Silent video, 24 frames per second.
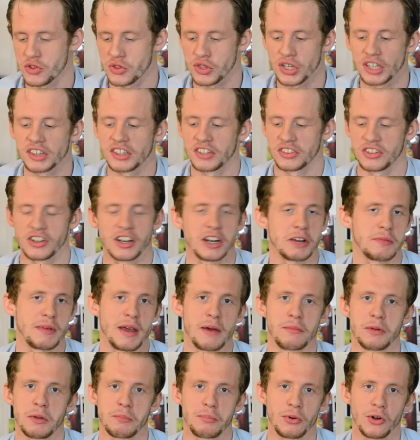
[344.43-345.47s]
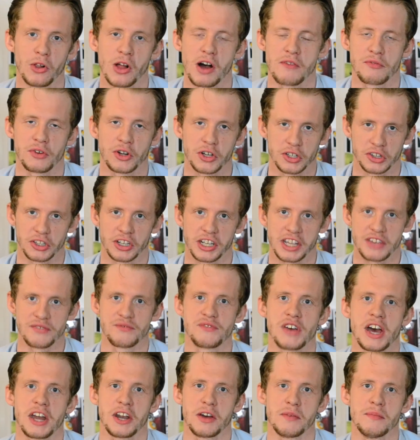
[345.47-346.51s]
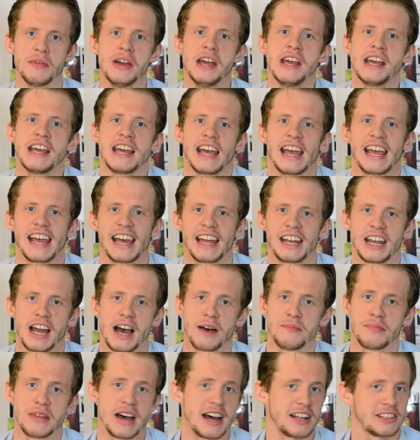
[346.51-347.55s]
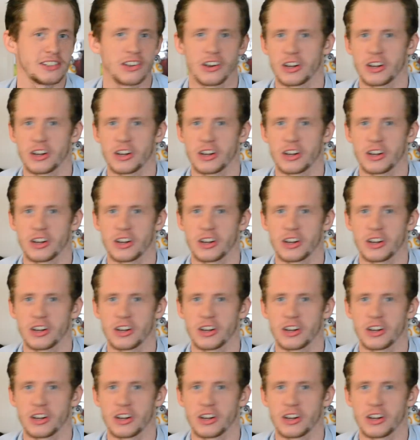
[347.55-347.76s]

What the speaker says: Do you think that they're going to be able to pull off a good-looking Venom? And I'm not